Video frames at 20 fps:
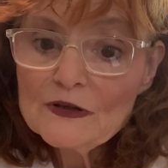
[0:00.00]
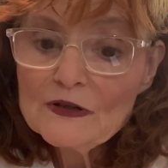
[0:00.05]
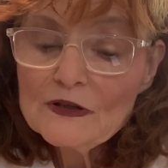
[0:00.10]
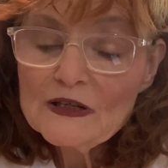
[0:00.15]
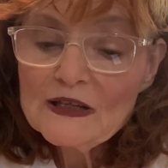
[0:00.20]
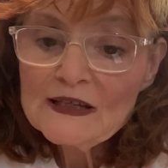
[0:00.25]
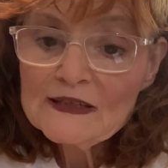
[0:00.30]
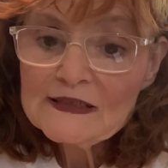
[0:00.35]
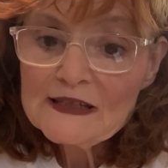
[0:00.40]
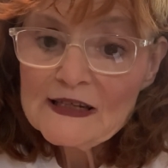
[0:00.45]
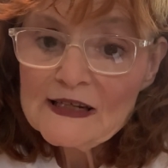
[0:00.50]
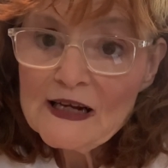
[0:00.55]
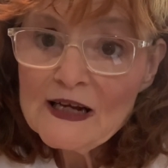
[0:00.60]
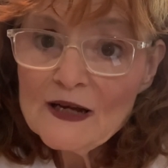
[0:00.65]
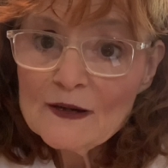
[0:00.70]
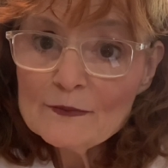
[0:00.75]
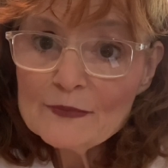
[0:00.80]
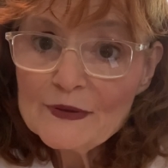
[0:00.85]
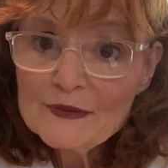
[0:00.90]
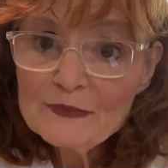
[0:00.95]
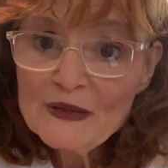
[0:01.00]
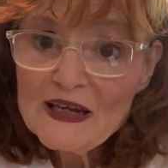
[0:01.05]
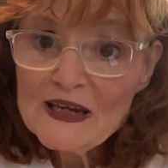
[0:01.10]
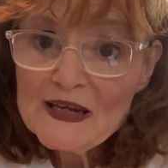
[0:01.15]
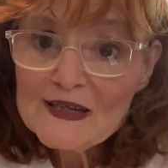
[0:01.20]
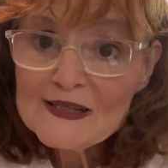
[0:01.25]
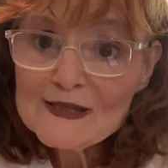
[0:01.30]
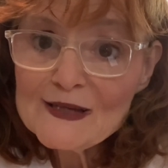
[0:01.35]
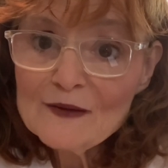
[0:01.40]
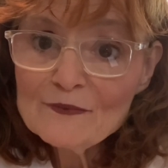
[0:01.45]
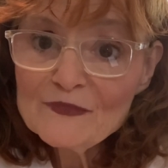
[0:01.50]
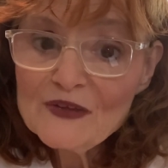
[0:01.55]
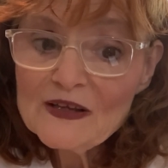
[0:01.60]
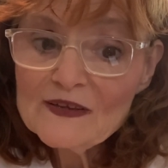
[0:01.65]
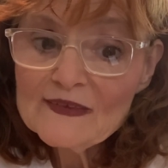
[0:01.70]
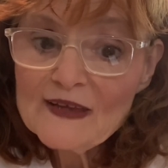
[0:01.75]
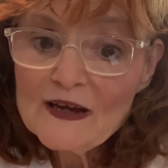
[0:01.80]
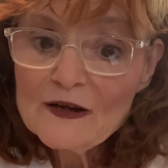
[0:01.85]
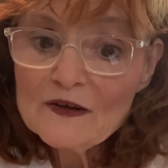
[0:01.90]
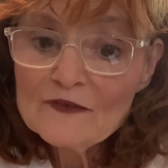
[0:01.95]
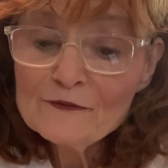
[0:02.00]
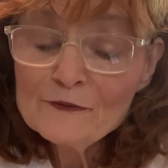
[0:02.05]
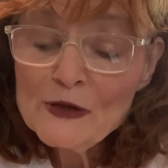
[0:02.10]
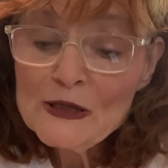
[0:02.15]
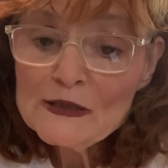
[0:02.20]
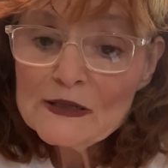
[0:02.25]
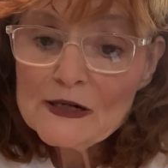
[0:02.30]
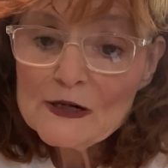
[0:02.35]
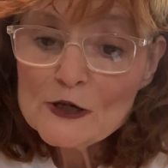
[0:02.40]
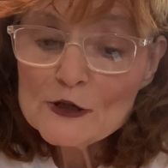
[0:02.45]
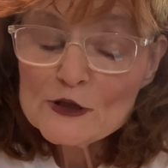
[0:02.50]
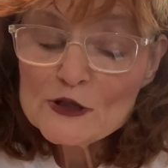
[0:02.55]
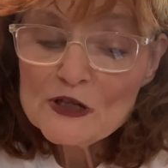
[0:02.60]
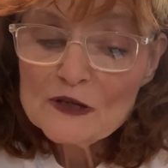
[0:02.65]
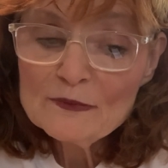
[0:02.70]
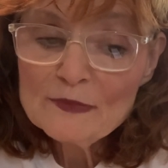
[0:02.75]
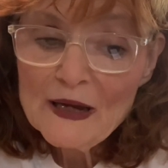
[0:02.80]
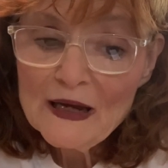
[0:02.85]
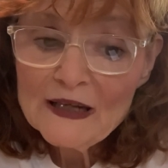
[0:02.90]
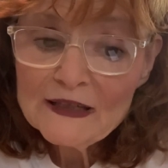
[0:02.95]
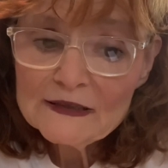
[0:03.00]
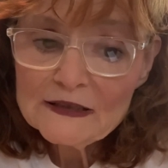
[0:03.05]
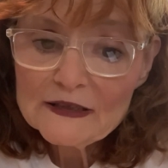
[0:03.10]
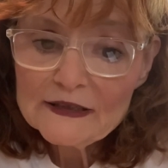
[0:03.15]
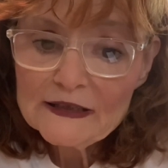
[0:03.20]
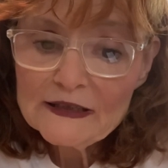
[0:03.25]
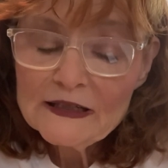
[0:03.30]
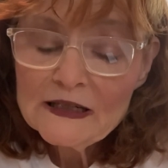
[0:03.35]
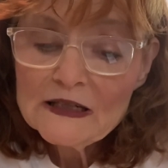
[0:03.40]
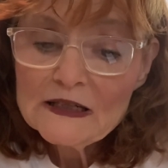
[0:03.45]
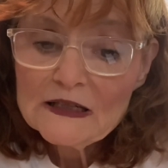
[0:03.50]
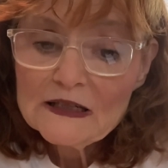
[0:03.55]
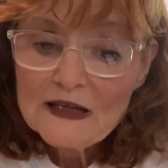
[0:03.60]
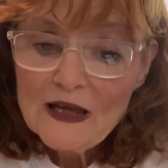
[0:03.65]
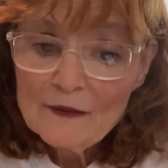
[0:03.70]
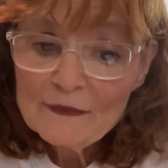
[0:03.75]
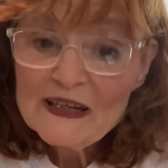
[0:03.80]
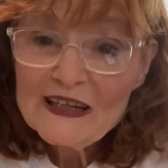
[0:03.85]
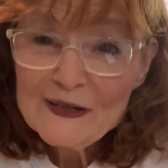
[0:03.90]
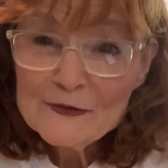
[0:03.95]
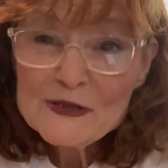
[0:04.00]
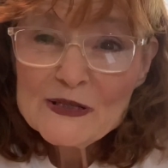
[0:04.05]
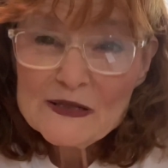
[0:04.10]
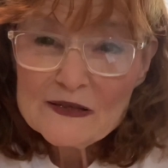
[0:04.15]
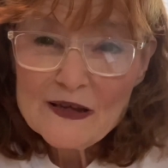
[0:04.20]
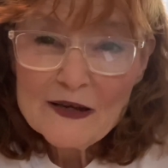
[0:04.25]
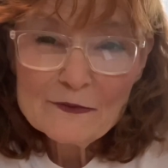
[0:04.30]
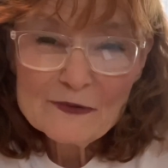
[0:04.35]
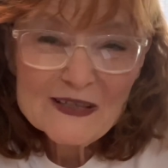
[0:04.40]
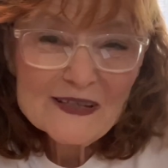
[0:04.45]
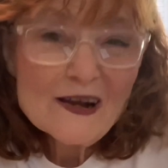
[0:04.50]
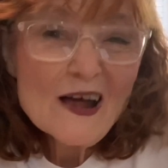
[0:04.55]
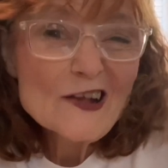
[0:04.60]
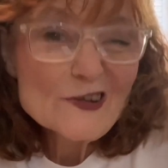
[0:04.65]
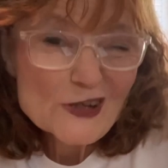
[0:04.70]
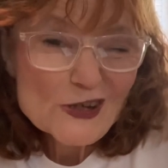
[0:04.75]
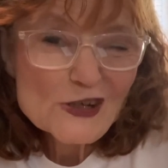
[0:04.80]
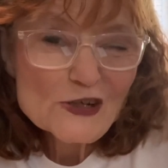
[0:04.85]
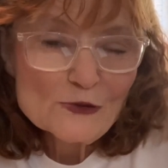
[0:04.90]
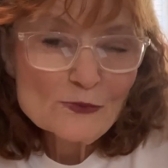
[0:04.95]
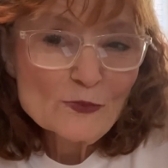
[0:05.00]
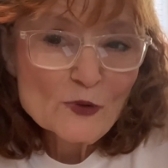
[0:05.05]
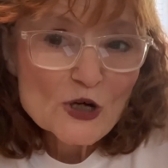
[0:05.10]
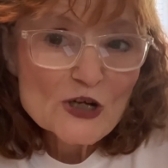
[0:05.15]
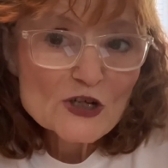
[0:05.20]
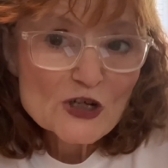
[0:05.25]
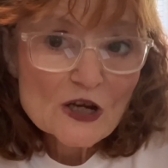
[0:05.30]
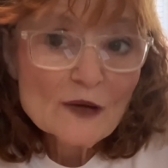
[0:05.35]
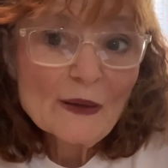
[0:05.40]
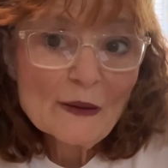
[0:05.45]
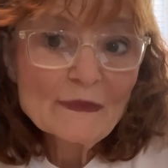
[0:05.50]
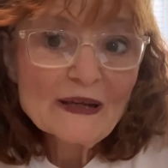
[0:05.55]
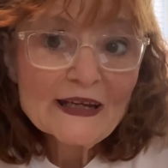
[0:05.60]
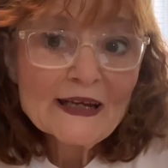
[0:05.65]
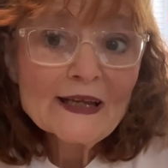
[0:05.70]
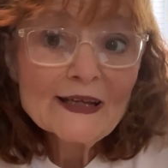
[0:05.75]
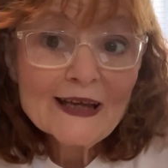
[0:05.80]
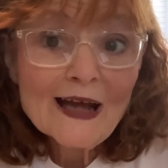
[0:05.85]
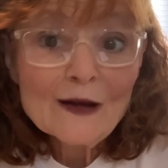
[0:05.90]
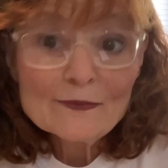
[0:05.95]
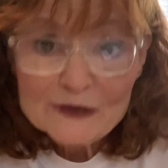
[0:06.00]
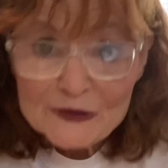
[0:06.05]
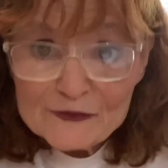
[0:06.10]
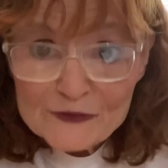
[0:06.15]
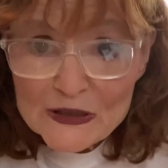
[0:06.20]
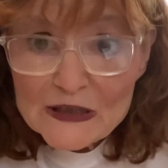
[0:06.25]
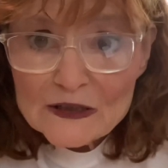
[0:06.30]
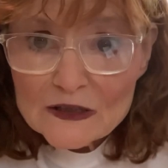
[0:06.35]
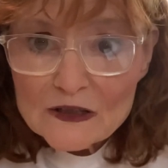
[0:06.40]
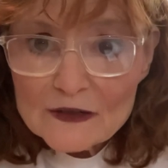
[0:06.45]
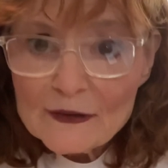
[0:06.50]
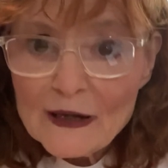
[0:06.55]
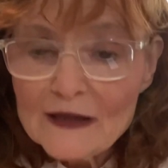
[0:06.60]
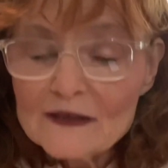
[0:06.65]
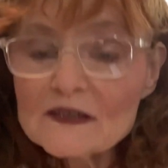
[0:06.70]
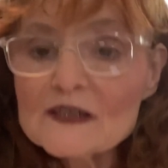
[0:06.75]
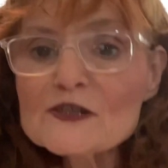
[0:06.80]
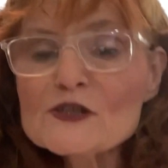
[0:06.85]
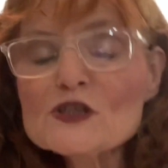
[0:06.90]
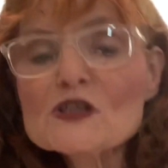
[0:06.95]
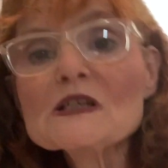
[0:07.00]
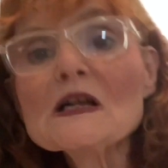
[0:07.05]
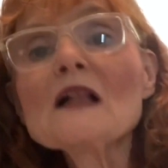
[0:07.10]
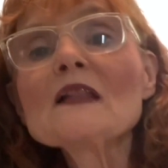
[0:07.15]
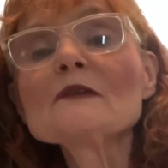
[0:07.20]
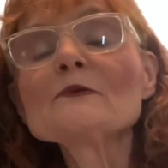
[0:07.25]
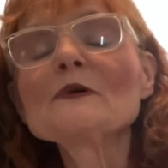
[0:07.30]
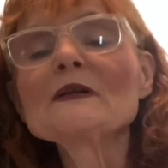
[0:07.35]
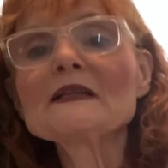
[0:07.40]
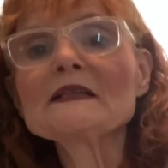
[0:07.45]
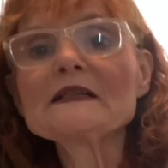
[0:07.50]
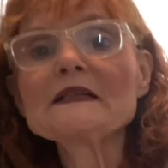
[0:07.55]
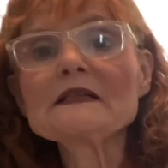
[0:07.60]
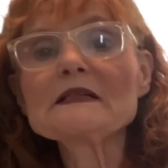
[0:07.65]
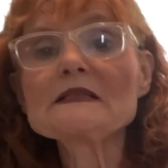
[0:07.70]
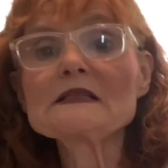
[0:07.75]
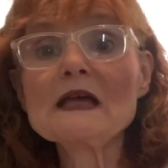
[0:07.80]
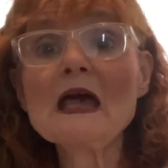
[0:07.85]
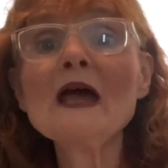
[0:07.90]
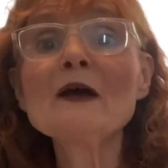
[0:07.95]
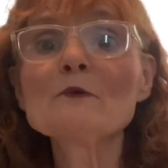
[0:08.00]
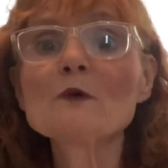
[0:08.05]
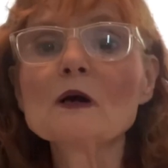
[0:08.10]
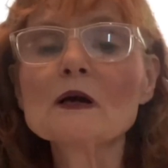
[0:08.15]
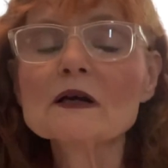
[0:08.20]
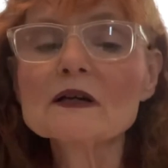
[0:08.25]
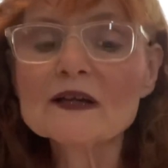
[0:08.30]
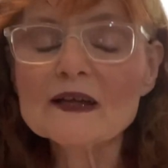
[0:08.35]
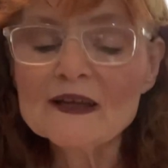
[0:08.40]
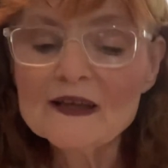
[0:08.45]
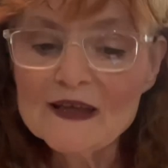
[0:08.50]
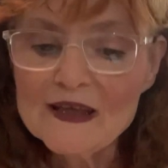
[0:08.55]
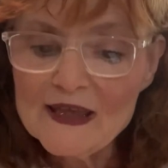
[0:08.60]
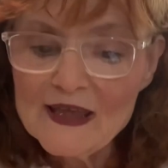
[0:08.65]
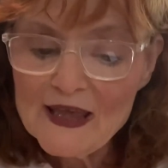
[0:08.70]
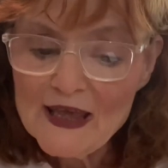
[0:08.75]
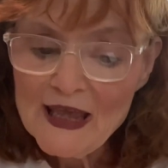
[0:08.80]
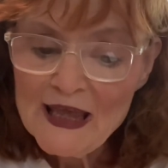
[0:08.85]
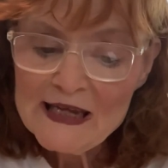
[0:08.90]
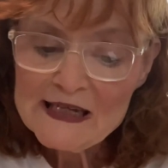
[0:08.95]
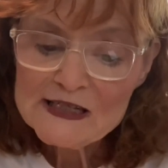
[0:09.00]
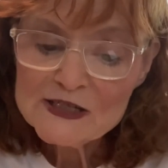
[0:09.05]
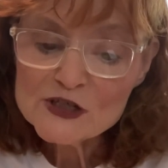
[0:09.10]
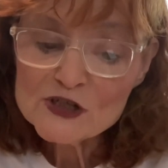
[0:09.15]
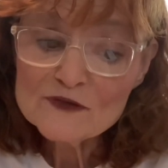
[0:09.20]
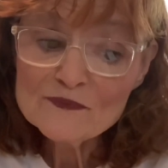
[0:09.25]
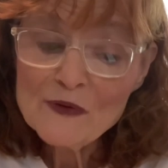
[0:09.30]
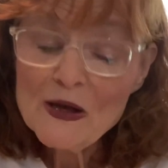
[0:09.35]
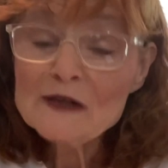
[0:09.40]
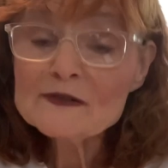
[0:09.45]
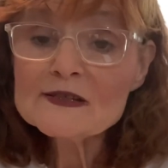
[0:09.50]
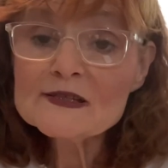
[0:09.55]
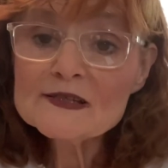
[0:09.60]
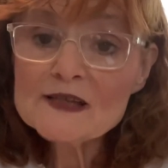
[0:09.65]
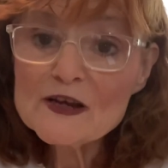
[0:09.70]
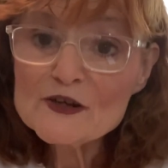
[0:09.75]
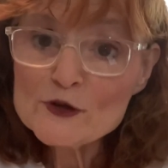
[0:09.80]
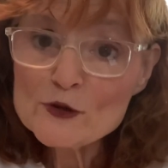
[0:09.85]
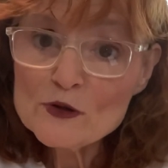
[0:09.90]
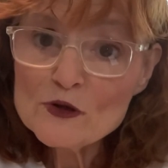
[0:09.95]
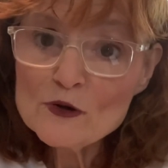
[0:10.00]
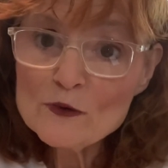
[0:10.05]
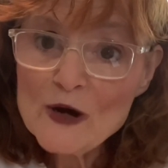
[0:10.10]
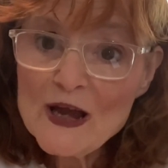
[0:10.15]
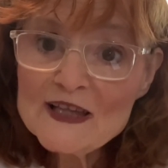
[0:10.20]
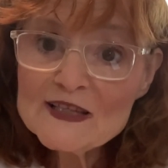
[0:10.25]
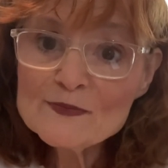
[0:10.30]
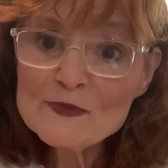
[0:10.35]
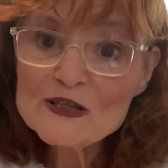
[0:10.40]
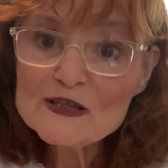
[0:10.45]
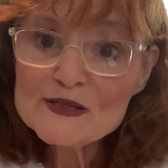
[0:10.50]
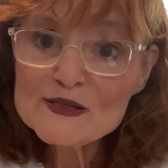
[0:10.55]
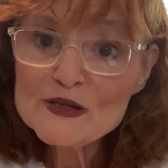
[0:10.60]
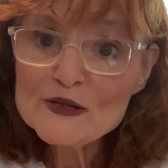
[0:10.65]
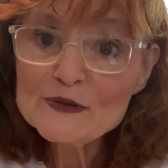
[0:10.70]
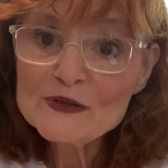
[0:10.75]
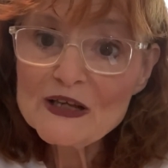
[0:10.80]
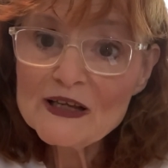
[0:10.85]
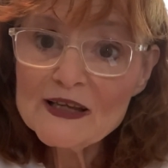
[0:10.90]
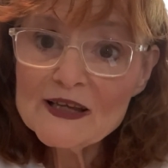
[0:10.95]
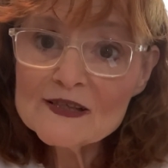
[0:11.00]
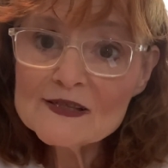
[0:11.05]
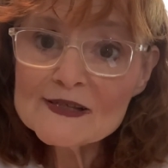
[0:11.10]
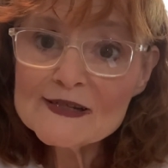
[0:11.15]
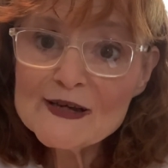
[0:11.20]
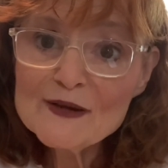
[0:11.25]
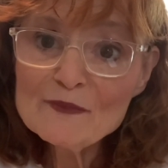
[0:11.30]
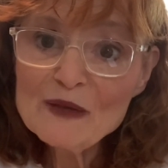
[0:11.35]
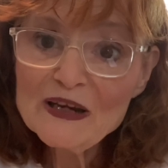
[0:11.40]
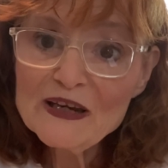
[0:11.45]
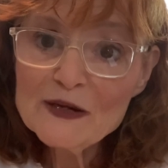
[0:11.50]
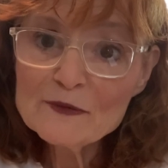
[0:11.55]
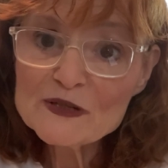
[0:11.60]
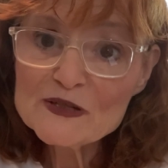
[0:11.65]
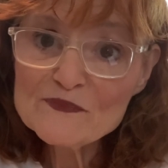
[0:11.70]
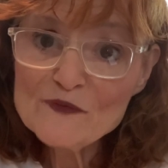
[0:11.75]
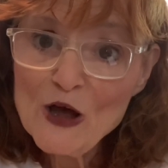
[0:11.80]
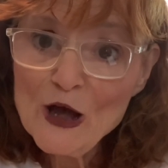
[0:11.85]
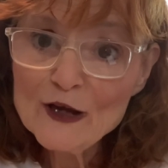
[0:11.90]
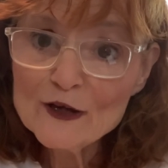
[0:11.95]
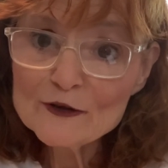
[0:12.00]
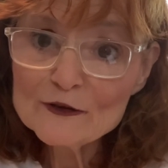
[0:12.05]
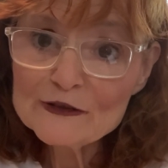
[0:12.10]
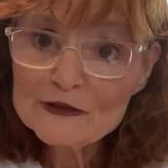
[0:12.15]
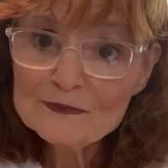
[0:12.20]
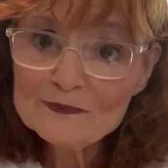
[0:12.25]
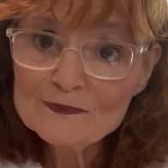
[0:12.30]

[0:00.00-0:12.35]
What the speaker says: ended up being something that offended her so badly. I mean, it was not just a brush up. I mean, he copped a feel. Okay, let's just call it what it is. At work. And she filed a sexual harassment suit against him, and he was fired.